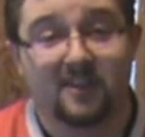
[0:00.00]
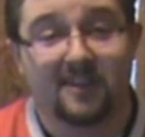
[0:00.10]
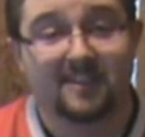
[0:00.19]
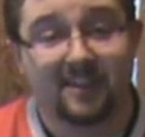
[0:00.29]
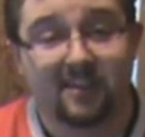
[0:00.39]

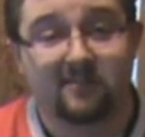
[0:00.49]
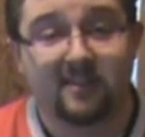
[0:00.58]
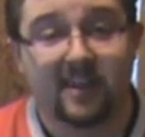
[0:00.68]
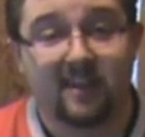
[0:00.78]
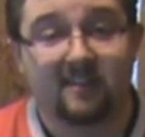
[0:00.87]
is
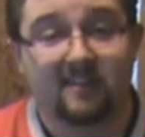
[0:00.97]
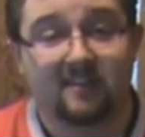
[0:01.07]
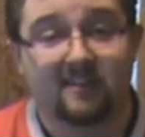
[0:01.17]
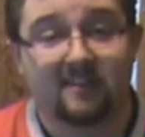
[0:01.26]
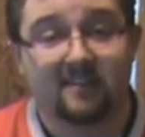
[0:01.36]
literally
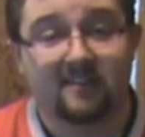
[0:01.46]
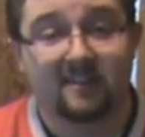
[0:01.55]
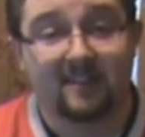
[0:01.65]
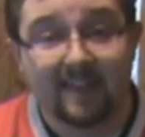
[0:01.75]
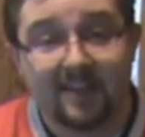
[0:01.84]

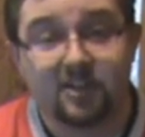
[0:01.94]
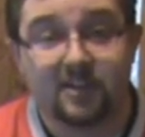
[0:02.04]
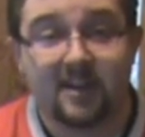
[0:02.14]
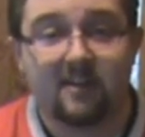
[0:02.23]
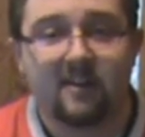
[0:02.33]

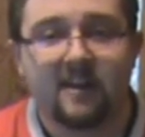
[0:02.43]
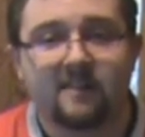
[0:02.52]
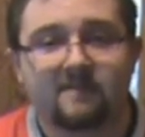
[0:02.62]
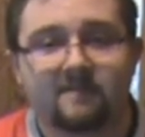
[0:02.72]
legendary.